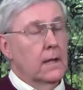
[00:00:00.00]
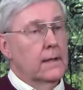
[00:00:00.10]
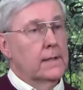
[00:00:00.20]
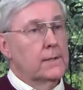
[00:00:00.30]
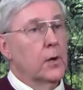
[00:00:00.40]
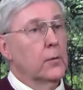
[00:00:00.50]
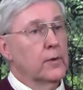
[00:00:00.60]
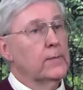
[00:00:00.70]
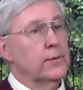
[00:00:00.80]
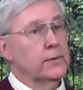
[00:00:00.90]
they don't
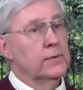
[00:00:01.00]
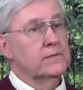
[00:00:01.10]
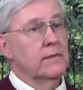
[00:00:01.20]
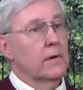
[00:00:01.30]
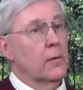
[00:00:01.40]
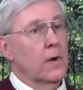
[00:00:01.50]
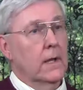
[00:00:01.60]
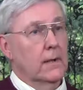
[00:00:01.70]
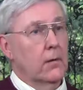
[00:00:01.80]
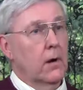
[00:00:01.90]
reproduce very
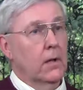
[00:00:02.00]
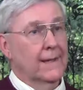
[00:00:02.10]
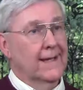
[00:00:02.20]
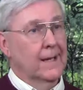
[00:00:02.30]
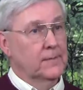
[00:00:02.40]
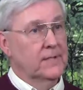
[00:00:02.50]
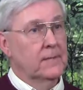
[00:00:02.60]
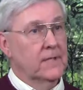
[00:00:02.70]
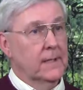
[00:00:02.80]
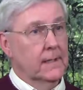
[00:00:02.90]
well at all in
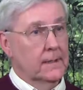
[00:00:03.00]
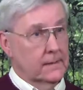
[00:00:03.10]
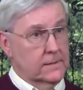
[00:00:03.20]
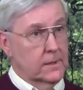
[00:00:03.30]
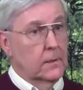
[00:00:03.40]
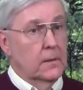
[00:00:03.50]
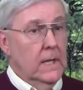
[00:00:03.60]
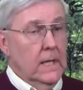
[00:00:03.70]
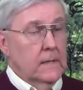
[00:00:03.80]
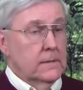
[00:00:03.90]
captivity. And so
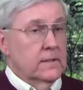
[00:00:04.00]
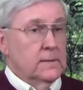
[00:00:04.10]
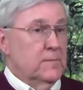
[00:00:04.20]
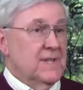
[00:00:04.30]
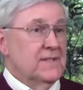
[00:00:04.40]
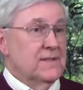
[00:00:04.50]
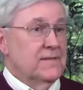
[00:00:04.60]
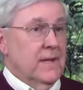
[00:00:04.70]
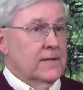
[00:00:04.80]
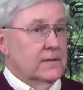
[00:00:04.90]
this business
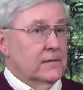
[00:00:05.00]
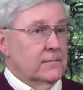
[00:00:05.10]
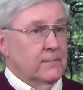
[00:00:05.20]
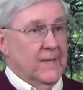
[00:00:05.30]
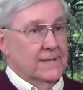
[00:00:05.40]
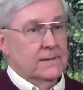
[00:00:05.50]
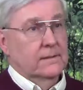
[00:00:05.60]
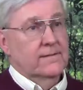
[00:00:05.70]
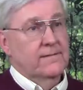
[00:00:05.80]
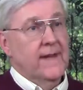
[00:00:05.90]
venture
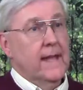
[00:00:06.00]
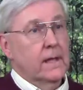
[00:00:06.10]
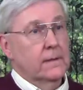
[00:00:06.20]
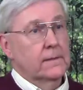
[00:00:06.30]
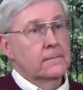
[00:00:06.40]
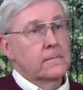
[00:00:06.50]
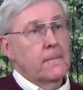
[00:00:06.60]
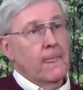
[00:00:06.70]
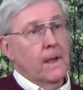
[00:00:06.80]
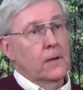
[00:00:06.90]
basically failed,
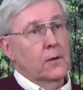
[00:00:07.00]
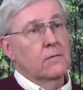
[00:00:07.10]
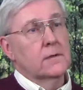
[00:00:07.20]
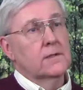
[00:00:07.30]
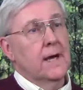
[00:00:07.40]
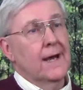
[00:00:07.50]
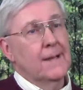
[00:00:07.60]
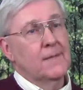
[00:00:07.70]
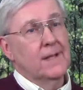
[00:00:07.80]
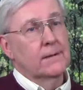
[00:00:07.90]
and over
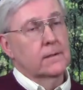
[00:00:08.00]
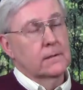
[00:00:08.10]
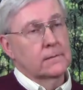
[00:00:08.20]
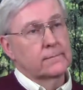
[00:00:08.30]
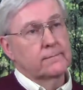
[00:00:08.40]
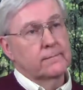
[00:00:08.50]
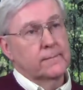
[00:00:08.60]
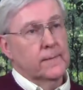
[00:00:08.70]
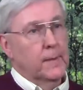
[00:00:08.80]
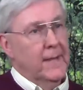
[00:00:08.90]
time either
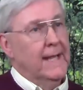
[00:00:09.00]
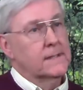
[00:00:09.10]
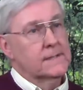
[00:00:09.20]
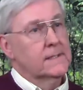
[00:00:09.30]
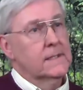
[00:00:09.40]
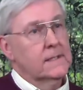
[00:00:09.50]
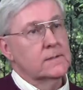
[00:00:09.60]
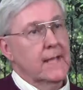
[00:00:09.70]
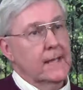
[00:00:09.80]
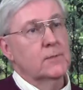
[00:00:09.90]
the pens that
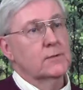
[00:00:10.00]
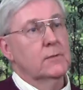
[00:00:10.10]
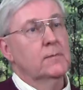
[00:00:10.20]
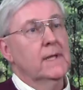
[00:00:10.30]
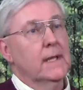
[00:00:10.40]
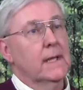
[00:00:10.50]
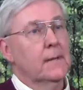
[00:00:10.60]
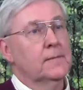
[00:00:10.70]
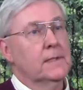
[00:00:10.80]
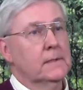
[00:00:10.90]
these animals were being
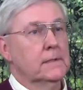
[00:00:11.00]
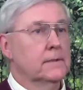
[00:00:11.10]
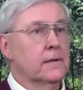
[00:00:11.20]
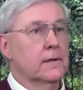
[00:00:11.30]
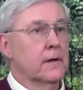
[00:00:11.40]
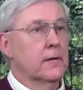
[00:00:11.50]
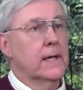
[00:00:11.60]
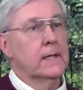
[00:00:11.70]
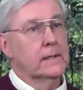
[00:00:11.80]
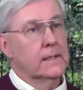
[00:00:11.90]
kept in
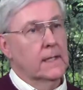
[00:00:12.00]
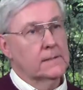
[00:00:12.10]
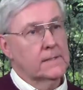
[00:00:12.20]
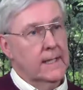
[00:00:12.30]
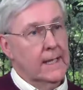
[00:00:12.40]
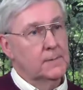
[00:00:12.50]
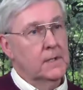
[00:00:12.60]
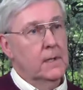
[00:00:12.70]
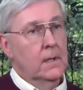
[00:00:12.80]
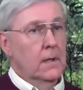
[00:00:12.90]
deteriorated and they escaped,
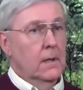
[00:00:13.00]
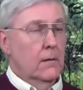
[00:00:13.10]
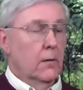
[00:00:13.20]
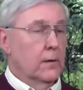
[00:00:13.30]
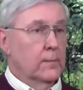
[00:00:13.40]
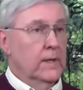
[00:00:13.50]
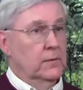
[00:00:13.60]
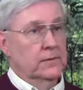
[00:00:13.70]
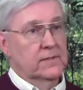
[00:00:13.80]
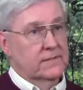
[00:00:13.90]
or the
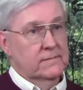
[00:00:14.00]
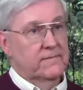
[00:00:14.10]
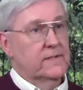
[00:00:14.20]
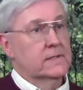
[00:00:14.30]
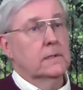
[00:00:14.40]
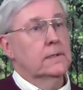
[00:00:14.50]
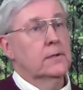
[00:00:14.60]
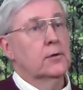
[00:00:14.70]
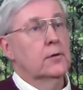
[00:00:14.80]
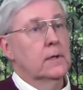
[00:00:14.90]
people just physically
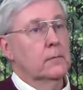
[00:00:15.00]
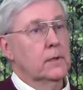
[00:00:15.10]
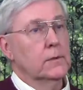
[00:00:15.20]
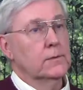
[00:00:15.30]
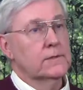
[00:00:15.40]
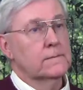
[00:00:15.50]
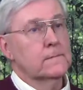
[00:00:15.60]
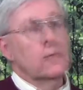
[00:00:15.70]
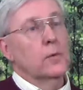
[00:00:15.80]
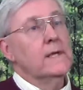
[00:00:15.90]
turn them loose.
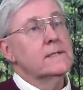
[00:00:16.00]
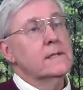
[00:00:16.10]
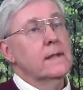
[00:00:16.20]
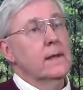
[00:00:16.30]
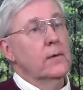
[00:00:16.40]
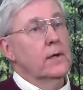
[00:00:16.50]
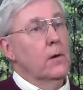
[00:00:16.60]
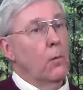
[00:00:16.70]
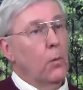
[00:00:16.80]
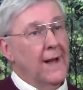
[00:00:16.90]
The reason that we
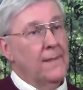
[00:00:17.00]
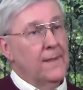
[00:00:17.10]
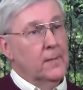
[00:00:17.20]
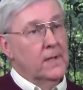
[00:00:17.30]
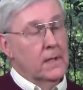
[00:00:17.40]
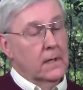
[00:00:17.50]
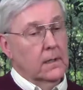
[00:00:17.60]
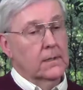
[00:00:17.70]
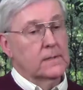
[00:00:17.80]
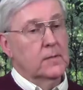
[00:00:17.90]
don't want them
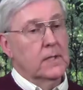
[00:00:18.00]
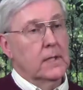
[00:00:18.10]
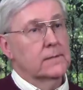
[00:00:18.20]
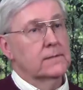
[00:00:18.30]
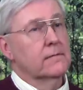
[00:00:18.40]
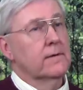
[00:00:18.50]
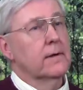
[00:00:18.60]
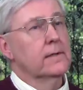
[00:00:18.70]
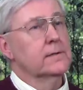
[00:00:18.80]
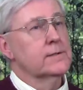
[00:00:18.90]
here is because they're
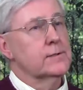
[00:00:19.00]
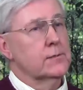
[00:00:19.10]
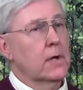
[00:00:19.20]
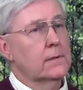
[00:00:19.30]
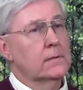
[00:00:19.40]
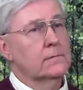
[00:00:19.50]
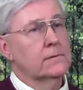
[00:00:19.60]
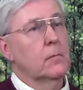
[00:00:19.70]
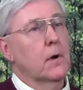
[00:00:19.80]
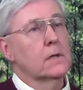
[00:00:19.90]
very destructive
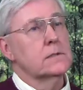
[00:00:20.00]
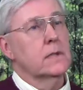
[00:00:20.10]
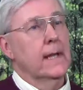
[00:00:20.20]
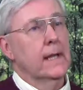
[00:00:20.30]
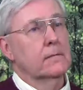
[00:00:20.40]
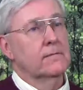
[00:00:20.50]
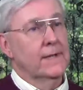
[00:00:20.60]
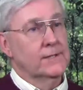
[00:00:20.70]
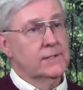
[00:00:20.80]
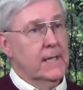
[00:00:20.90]
to marshland
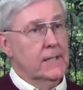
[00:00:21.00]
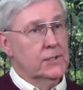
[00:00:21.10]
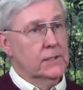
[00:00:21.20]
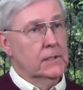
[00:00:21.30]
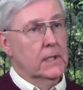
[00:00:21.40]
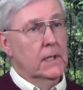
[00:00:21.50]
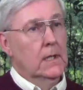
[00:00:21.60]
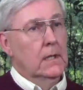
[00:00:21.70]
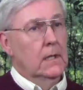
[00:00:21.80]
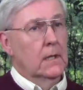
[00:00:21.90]
vegetation.
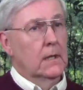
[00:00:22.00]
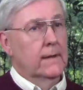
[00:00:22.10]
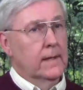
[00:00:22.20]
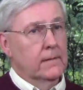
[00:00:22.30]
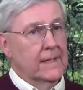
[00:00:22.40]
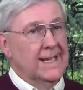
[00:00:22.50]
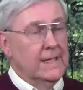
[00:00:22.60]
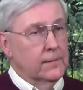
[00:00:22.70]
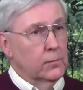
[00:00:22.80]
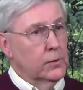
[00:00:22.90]
They
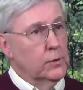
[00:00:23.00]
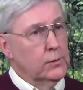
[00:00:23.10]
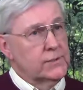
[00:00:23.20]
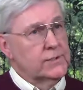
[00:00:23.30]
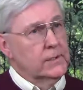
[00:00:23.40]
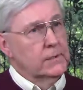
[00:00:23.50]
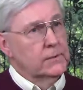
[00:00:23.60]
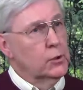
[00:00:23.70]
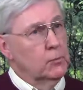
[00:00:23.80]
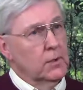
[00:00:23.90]
eat the roots and the
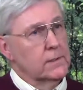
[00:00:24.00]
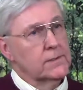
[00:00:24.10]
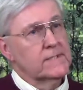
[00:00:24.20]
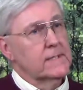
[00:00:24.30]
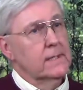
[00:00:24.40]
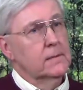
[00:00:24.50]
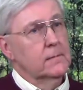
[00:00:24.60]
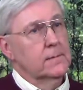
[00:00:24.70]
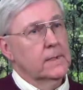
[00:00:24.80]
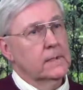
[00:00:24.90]
tubers in
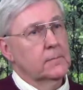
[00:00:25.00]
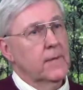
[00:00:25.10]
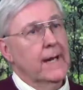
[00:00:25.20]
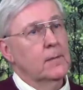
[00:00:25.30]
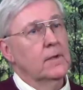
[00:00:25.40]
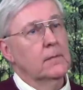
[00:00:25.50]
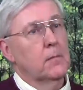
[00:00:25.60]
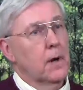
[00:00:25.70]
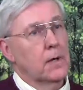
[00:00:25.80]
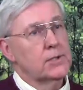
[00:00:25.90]
the bottom of the
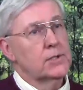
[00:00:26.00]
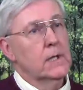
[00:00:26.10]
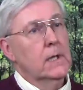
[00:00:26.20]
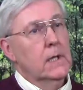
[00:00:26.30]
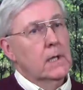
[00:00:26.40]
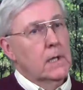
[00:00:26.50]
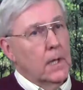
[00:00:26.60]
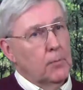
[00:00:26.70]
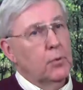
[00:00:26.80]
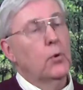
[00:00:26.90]
marsh,
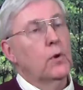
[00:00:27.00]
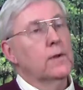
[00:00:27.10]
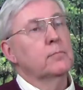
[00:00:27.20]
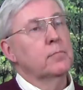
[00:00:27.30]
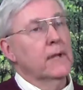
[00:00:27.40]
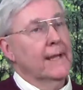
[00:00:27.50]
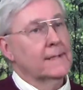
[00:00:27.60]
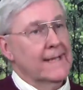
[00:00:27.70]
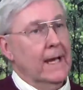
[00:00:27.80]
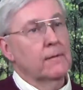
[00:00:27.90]
pull the
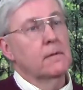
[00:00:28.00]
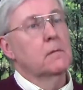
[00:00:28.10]
plants out of the